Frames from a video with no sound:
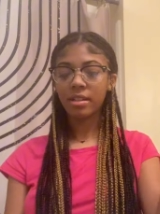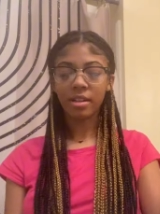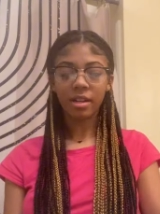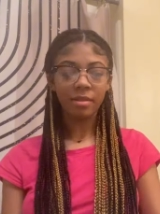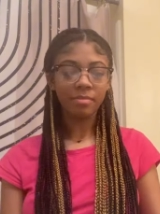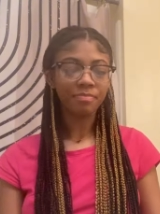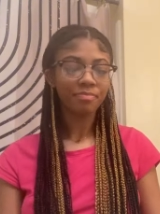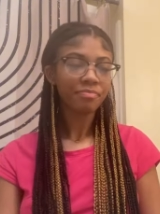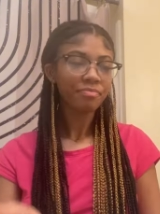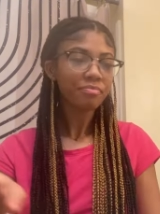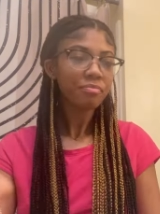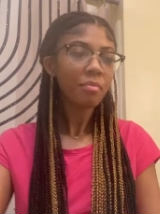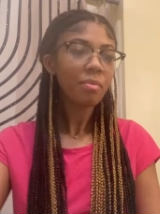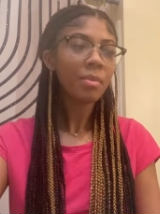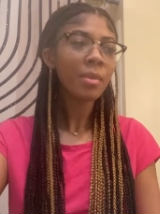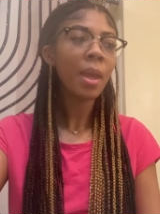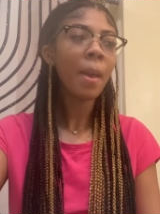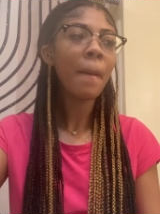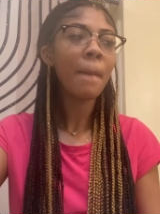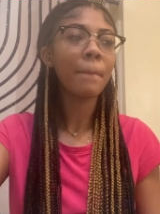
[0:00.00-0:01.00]
care.
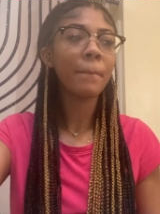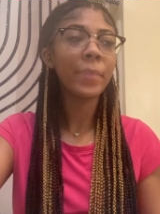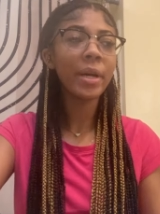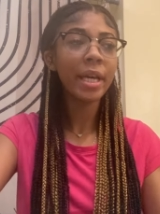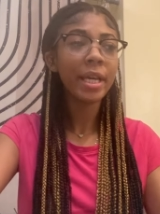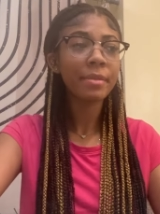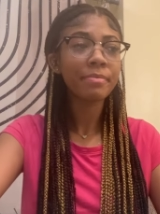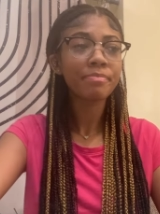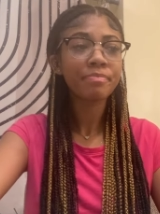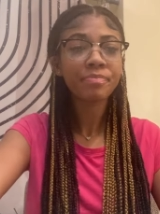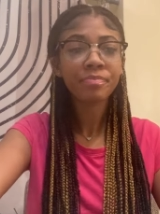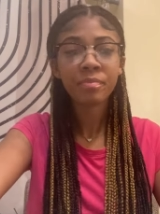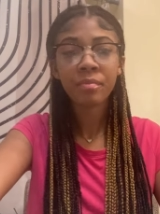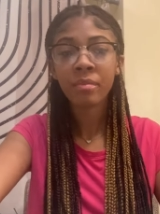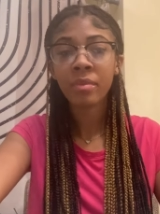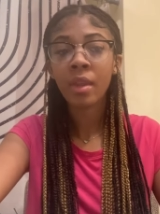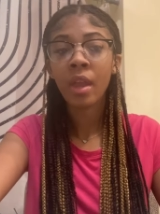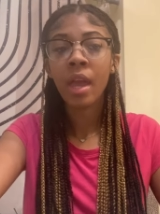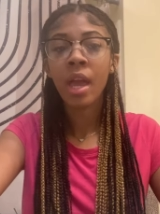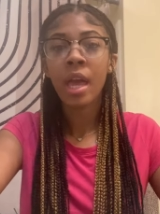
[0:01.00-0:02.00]
But
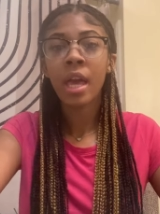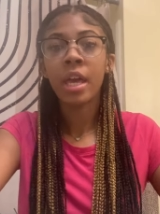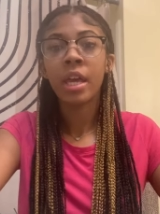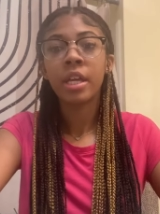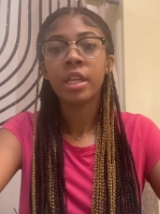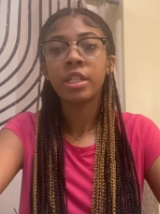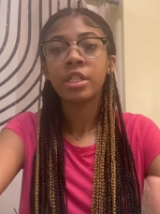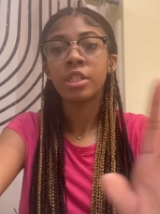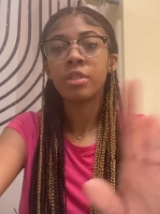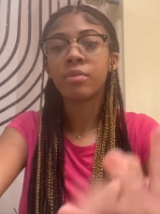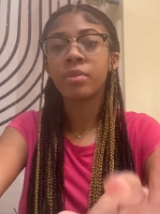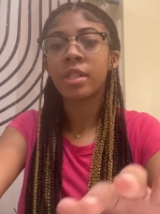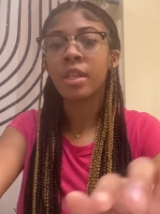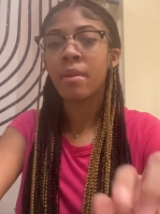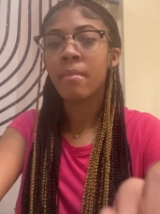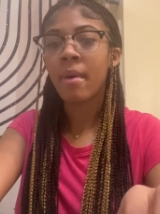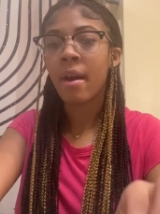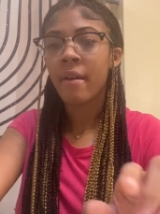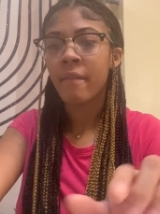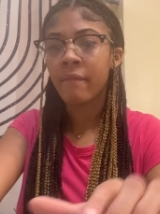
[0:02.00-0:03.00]
she was
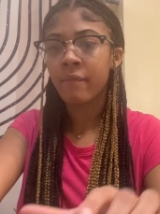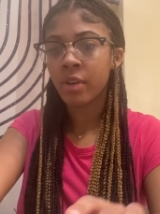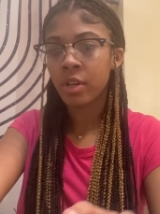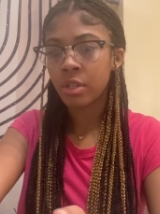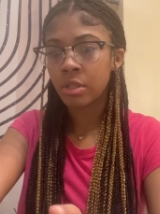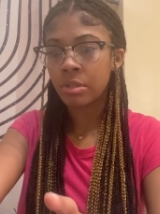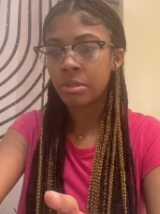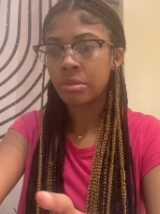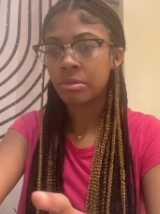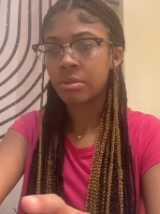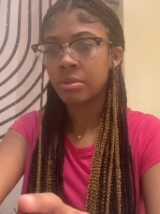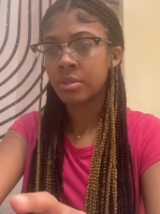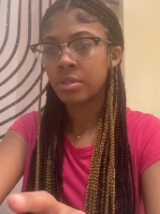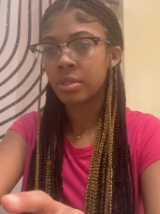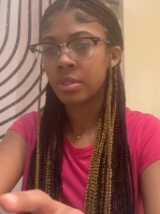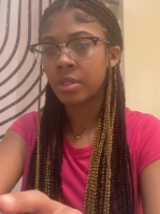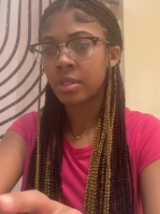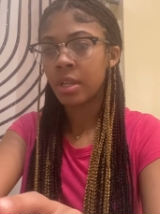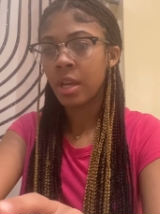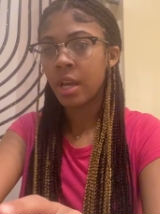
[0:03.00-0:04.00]
in my phone
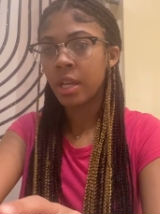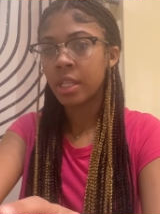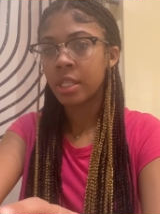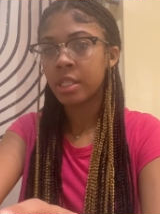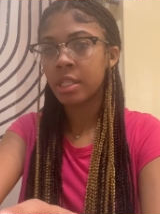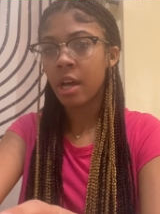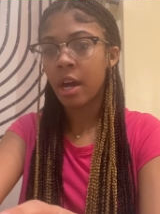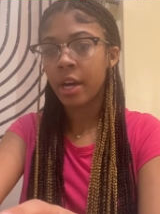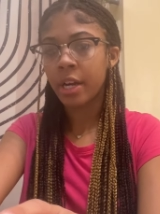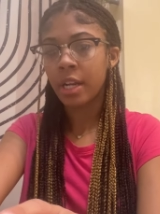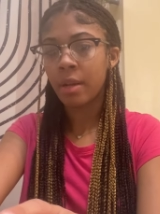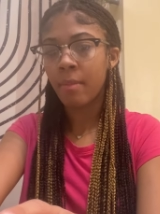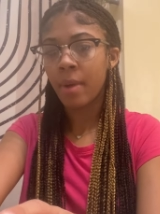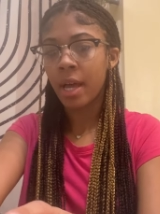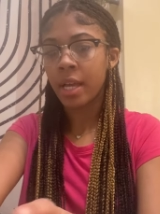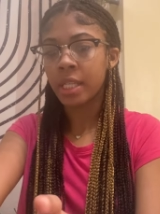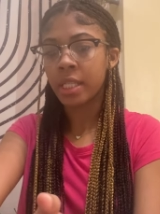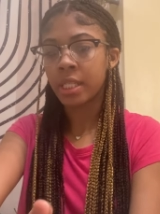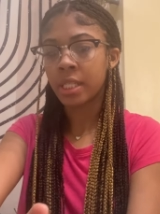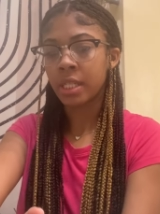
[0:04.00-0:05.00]
talking
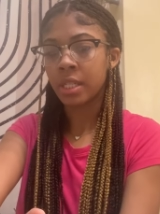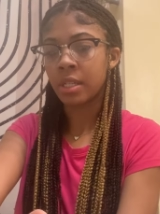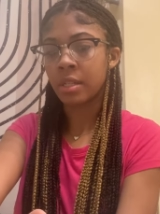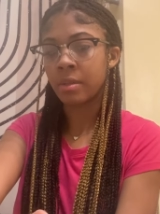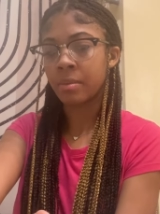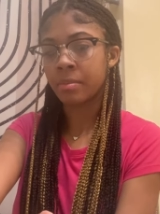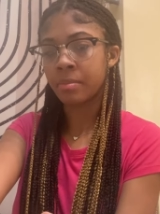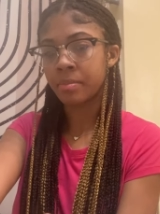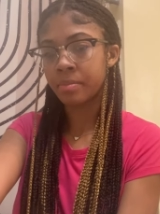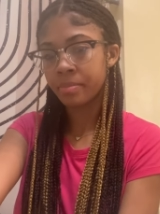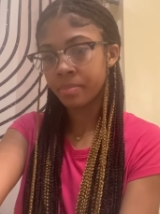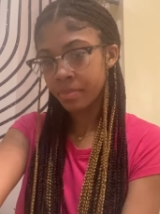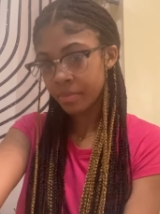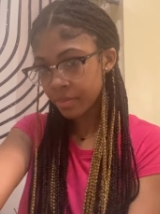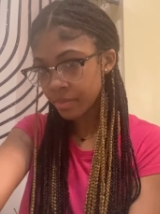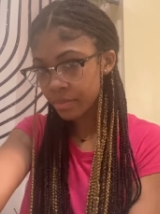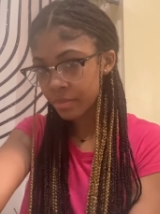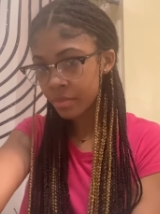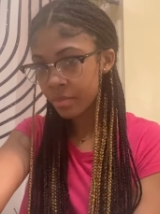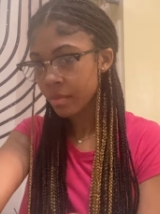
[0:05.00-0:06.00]
about some.
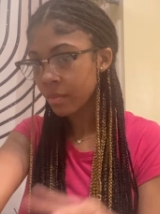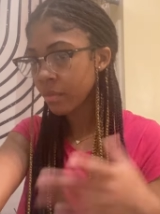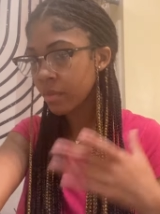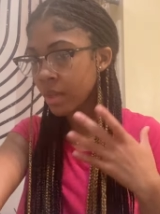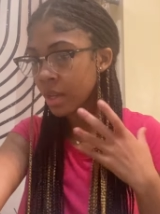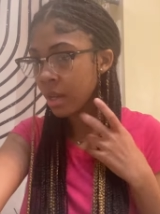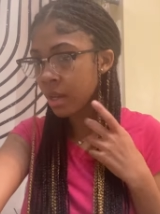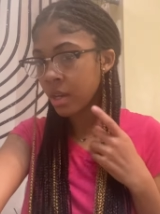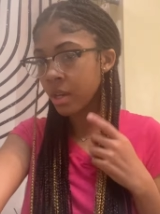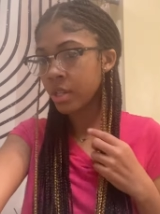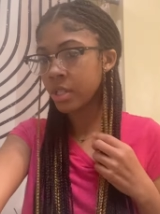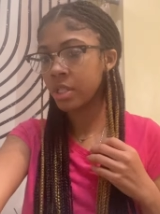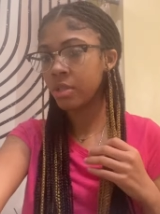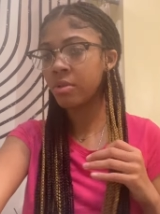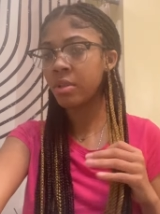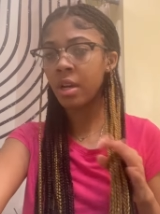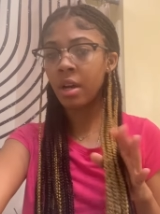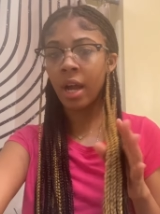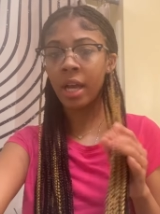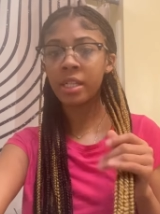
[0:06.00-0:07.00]
You
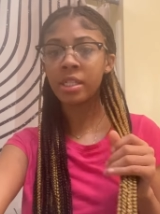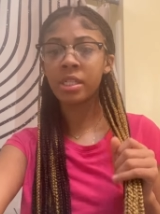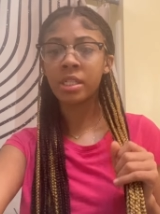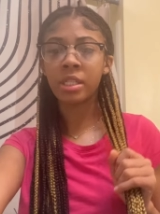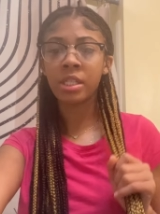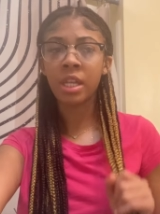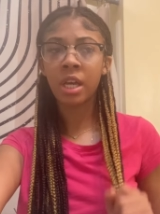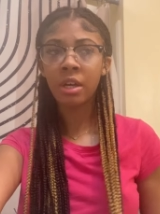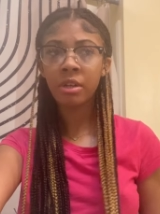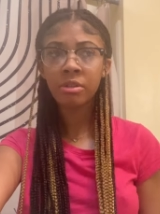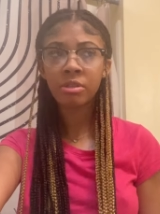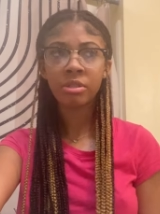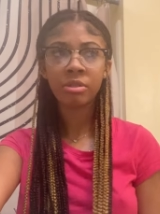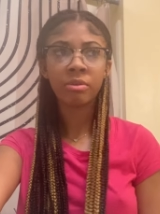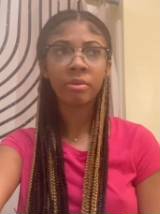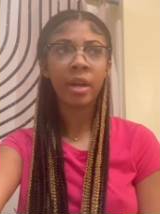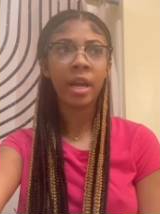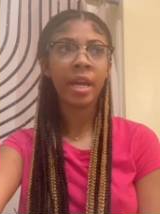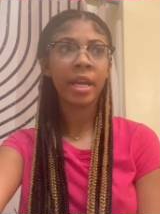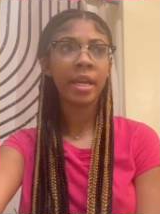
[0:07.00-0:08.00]
know, I just told you
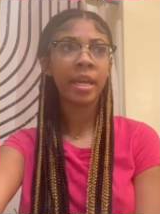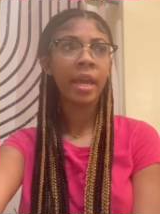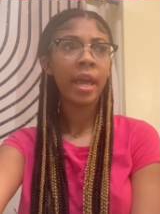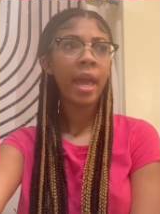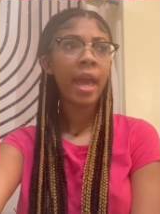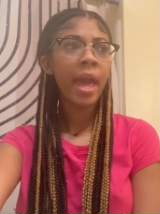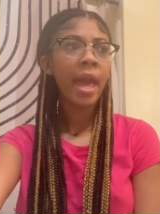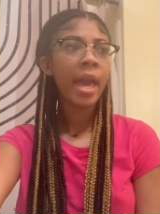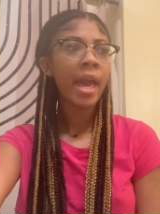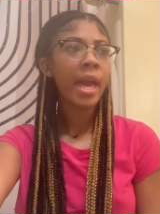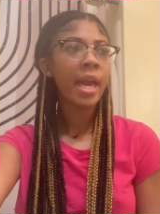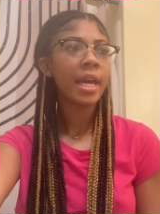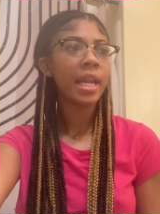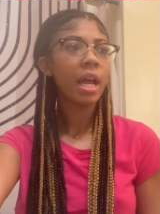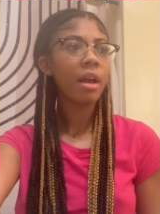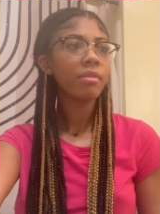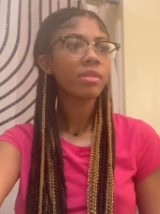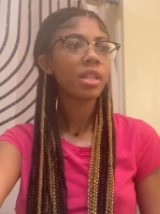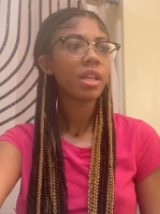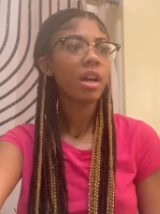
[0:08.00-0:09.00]
right, and
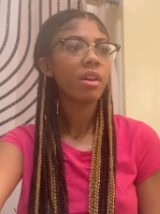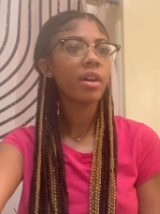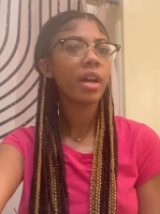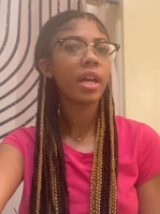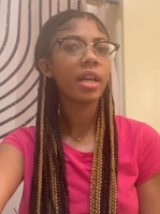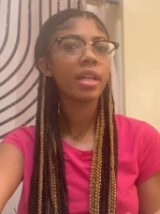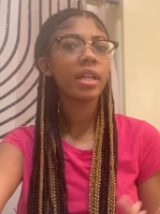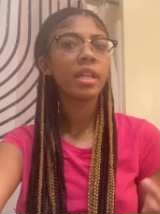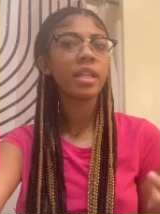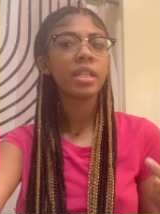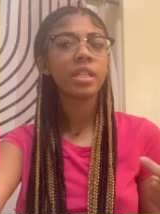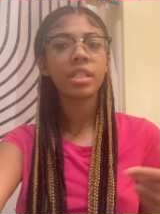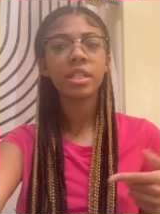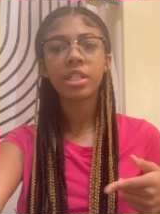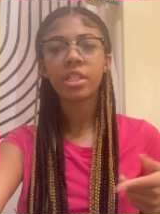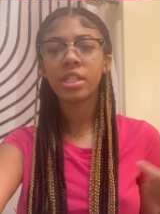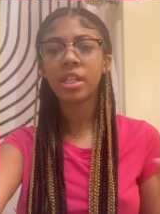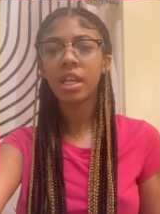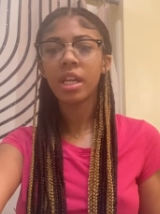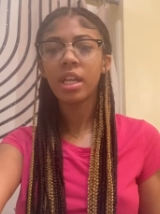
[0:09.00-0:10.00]
I was like, okay,
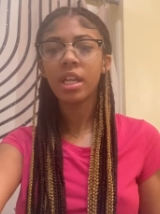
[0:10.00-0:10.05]
she